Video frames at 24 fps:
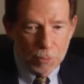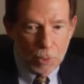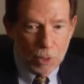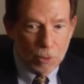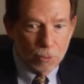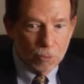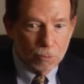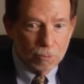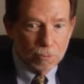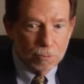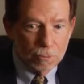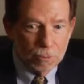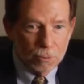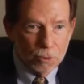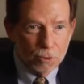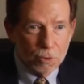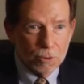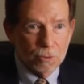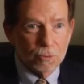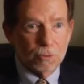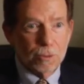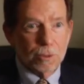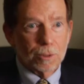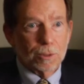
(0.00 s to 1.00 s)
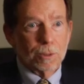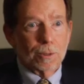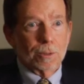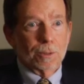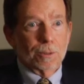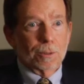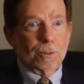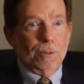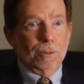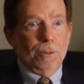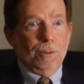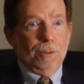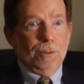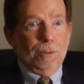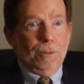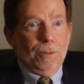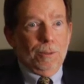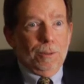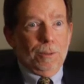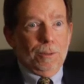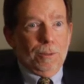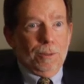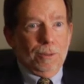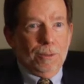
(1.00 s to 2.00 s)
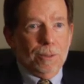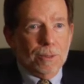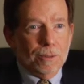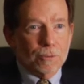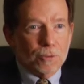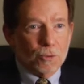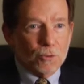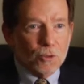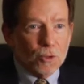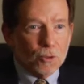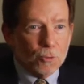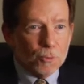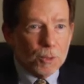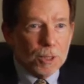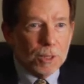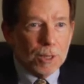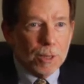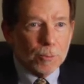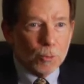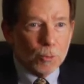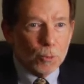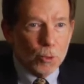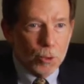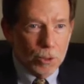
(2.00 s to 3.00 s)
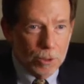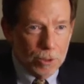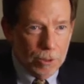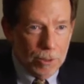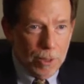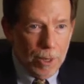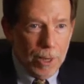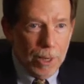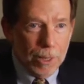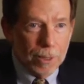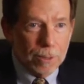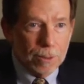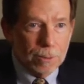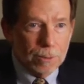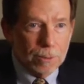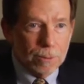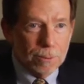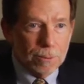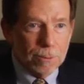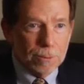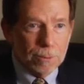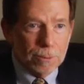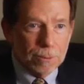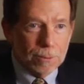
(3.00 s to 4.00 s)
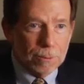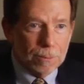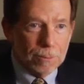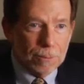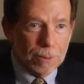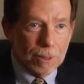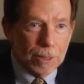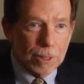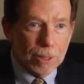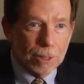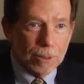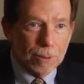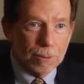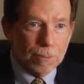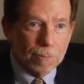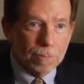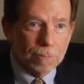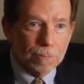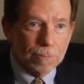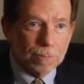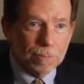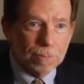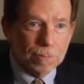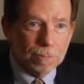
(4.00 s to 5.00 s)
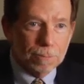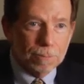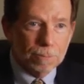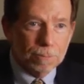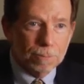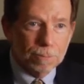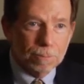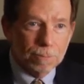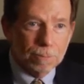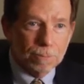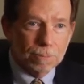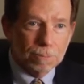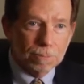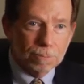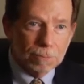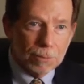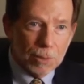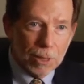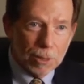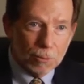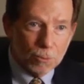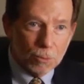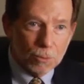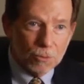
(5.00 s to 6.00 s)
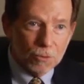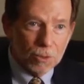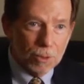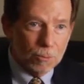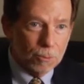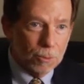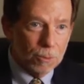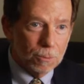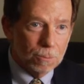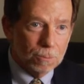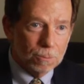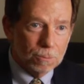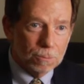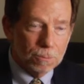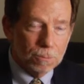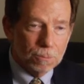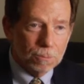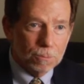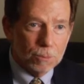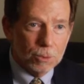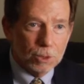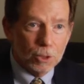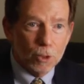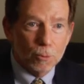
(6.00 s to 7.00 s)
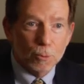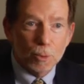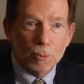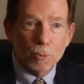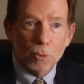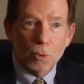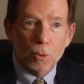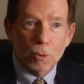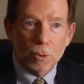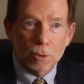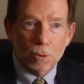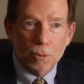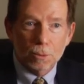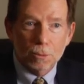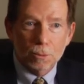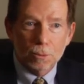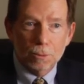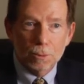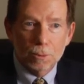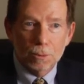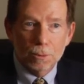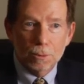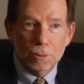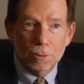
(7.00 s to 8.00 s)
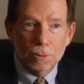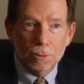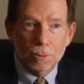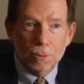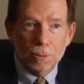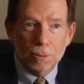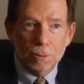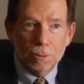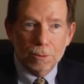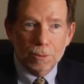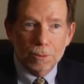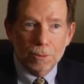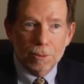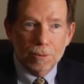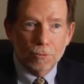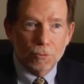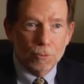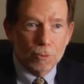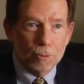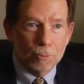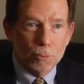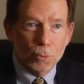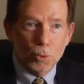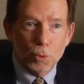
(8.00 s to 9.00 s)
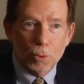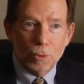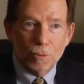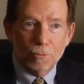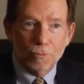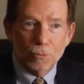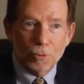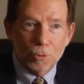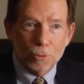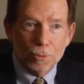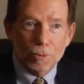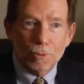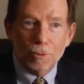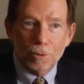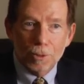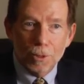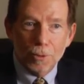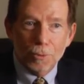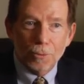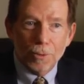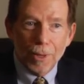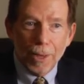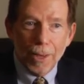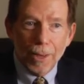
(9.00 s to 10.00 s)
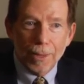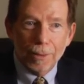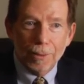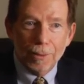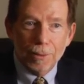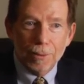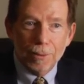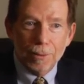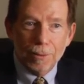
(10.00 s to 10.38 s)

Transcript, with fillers: And she's thinking, does this mean I'm going to die? And I would say, well, tell me more. Is it important for you to know that?